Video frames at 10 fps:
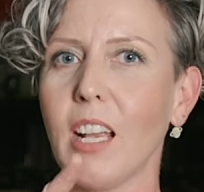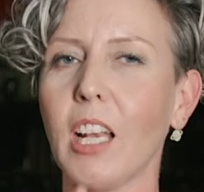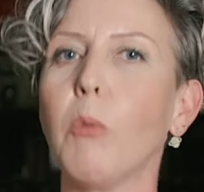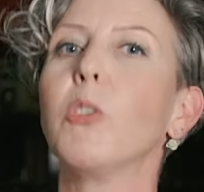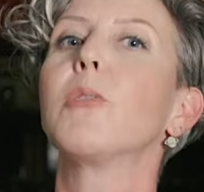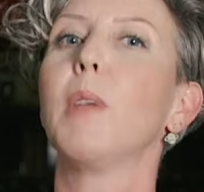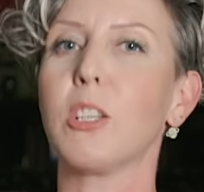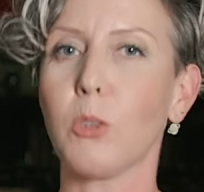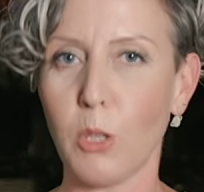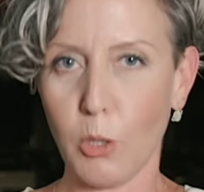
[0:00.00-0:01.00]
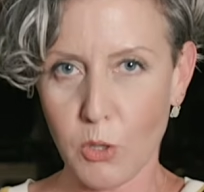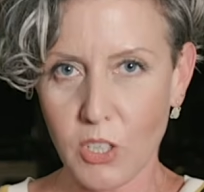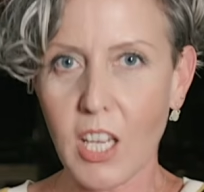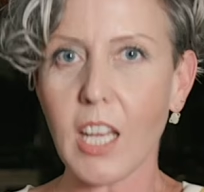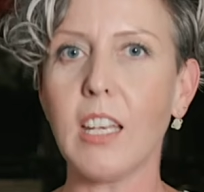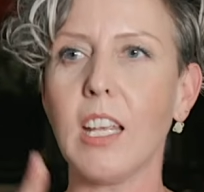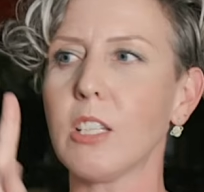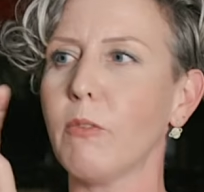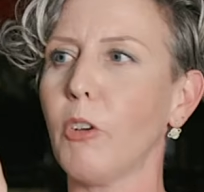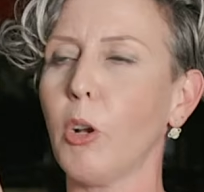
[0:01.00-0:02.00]
And I want to make sure that your chin
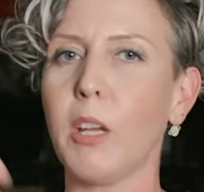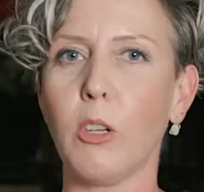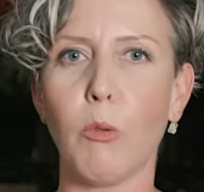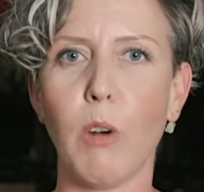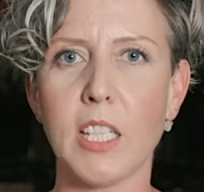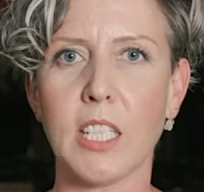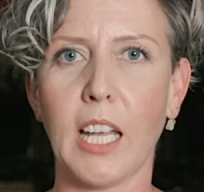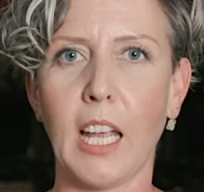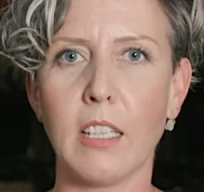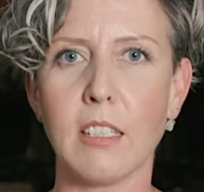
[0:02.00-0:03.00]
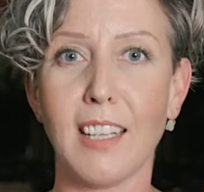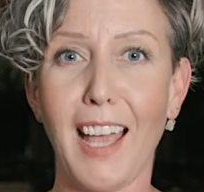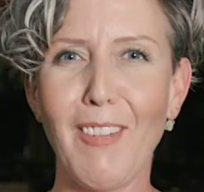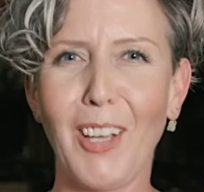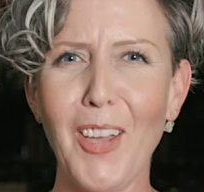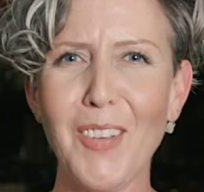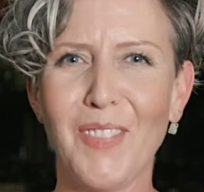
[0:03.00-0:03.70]
isn't following your writing hand. Have a go.